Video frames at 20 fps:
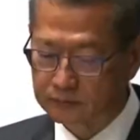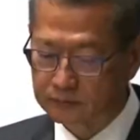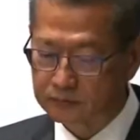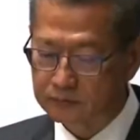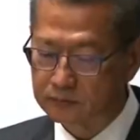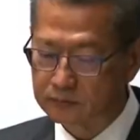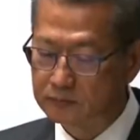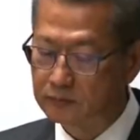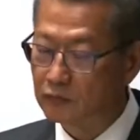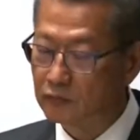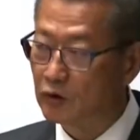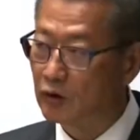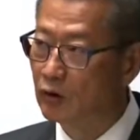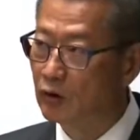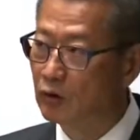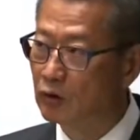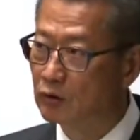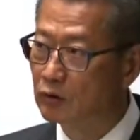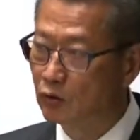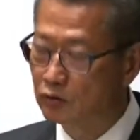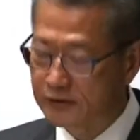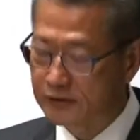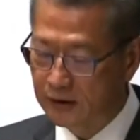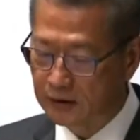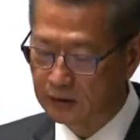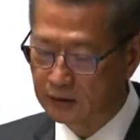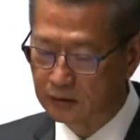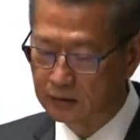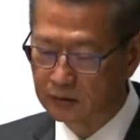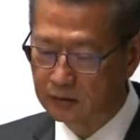and puts forward concrete
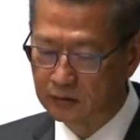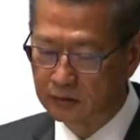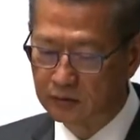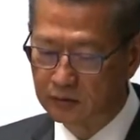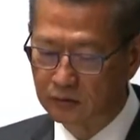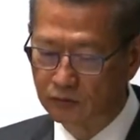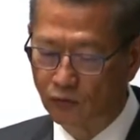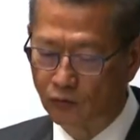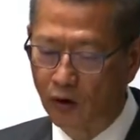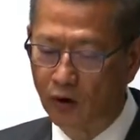proposals and